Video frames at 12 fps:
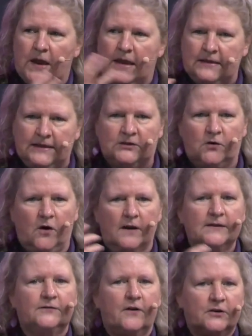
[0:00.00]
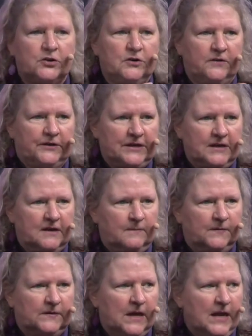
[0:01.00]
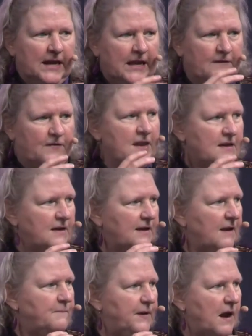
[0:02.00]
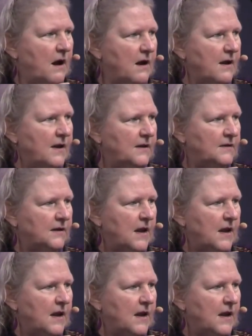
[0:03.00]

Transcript: And these cross-functional teams, if they can get behind